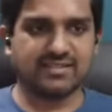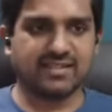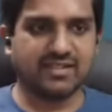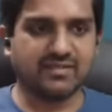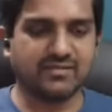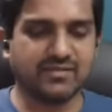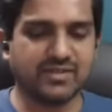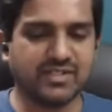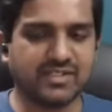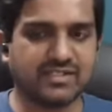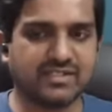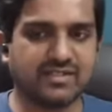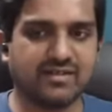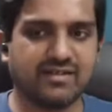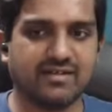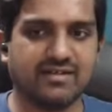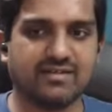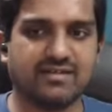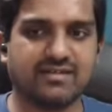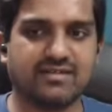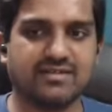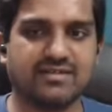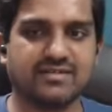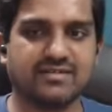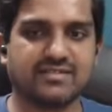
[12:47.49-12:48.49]
convert
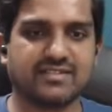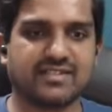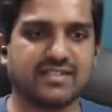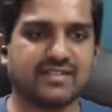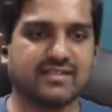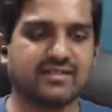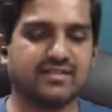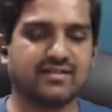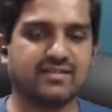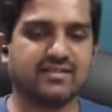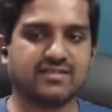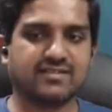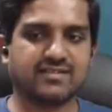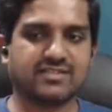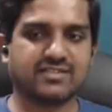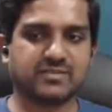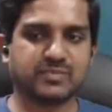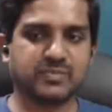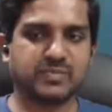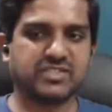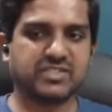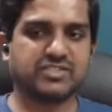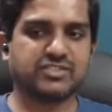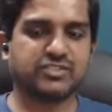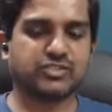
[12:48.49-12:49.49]

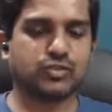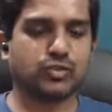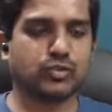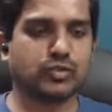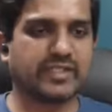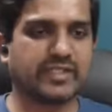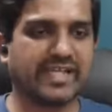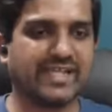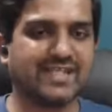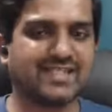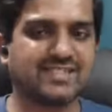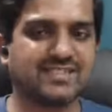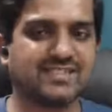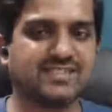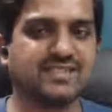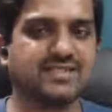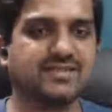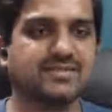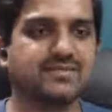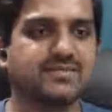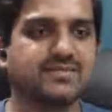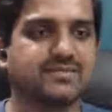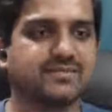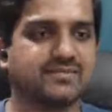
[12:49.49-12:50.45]
speech to text?